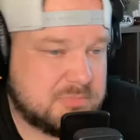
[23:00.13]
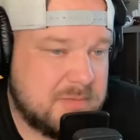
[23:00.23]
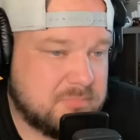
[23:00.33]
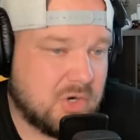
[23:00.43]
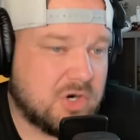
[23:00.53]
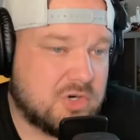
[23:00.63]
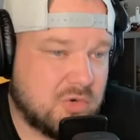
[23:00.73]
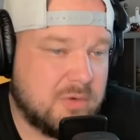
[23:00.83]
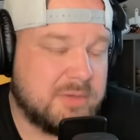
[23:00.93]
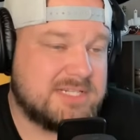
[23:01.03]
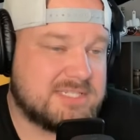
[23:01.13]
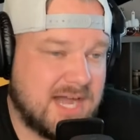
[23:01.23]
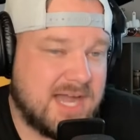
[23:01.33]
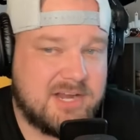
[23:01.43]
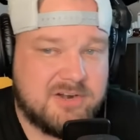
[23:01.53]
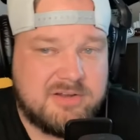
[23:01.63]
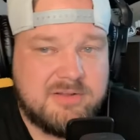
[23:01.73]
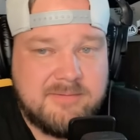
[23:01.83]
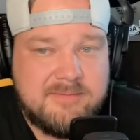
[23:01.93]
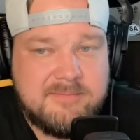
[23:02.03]
people are growing
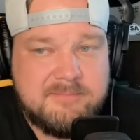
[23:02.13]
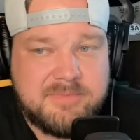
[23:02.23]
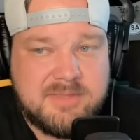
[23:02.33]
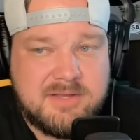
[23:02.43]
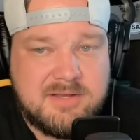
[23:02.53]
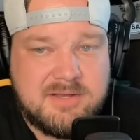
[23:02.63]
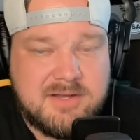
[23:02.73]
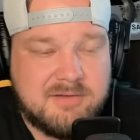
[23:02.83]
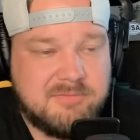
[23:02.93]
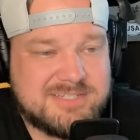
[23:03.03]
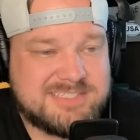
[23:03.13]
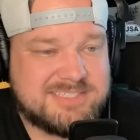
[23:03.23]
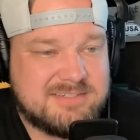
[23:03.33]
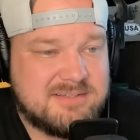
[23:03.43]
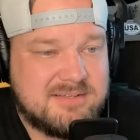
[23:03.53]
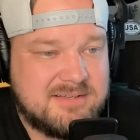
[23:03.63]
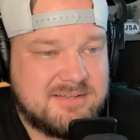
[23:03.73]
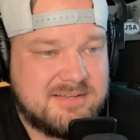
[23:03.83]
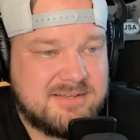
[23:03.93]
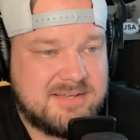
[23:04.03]
tired of us
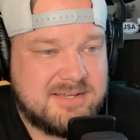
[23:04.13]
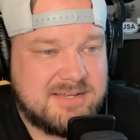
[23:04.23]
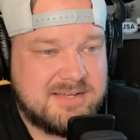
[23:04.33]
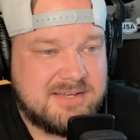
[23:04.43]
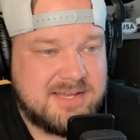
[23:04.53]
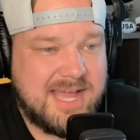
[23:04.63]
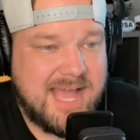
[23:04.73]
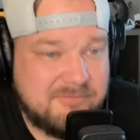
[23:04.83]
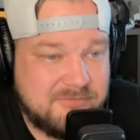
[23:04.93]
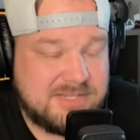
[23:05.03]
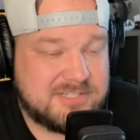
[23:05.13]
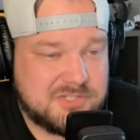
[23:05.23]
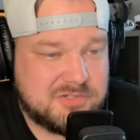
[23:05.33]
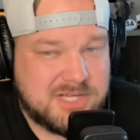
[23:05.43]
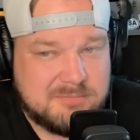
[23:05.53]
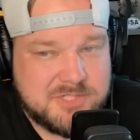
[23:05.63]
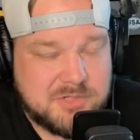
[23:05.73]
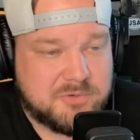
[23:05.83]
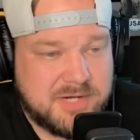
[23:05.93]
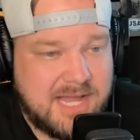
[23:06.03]
having to come to
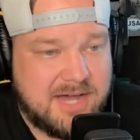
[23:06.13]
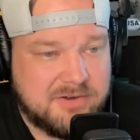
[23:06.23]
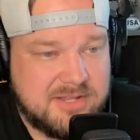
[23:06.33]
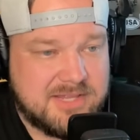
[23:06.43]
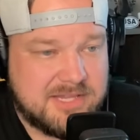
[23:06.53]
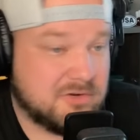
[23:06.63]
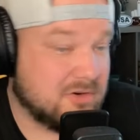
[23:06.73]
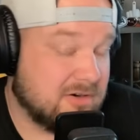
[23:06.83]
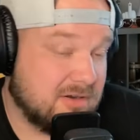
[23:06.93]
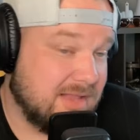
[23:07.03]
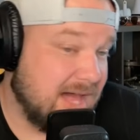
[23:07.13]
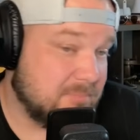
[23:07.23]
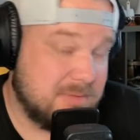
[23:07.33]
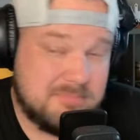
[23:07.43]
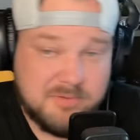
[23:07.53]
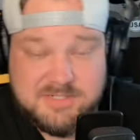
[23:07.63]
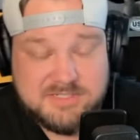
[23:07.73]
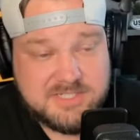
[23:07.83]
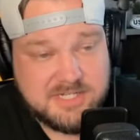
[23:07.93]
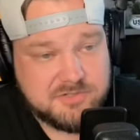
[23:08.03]
the reality that there are a lot of people in
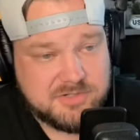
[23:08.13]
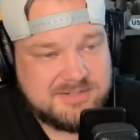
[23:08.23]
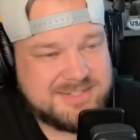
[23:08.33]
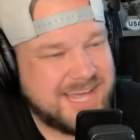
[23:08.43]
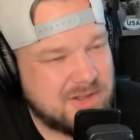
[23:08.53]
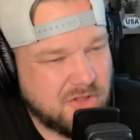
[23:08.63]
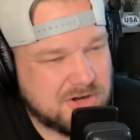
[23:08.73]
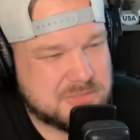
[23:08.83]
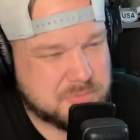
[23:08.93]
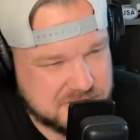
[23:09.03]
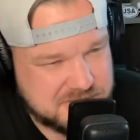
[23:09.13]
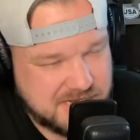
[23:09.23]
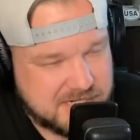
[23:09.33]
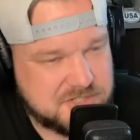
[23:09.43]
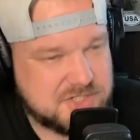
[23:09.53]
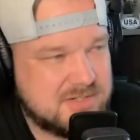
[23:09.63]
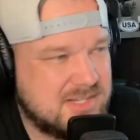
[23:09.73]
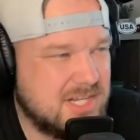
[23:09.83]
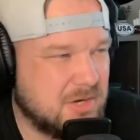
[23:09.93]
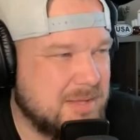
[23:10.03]
this country, not a large percentage,
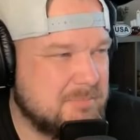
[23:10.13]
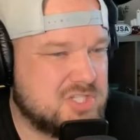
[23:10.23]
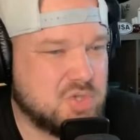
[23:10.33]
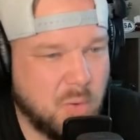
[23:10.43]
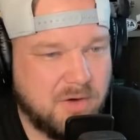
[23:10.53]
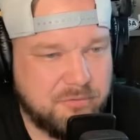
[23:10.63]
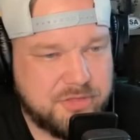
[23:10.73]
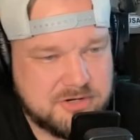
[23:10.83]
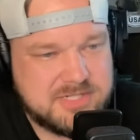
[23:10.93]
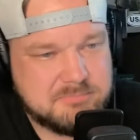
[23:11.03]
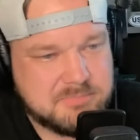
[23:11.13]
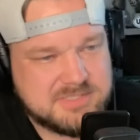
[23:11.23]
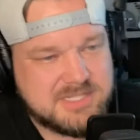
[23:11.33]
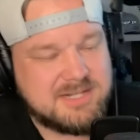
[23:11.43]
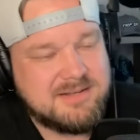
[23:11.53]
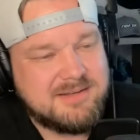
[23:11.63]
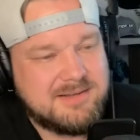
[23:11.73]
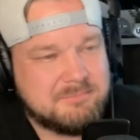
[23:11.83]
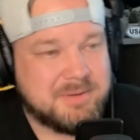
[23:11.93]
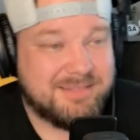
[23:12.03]
you know, maybe 12, 13%,
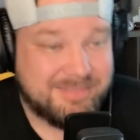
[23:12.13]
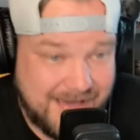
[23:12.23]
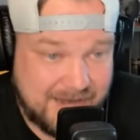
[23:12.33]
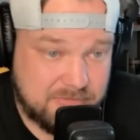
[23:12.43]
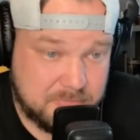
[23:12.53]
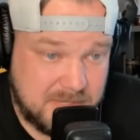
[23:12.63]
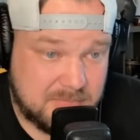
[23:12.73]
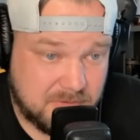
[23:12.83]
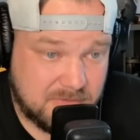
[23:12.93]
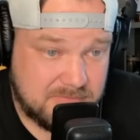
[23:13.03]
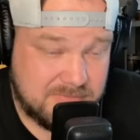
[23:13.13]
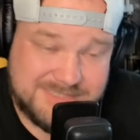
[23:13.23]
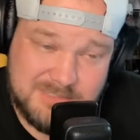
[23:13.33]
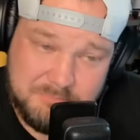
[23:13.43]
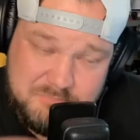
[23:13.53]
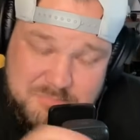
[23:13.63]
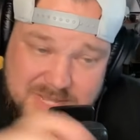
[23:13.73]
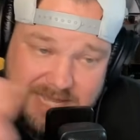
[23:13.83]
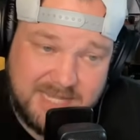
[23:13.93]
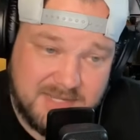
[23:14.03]
but a lot of people. That's a
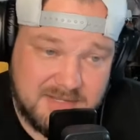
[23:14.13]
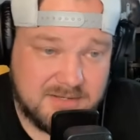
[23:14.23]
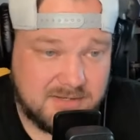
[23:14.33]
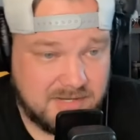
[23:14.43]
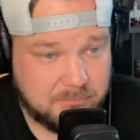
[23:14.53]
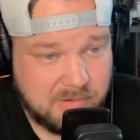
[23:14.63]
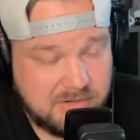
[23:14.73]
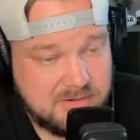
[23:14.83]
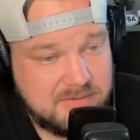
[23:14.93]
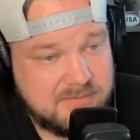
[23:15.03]
big number.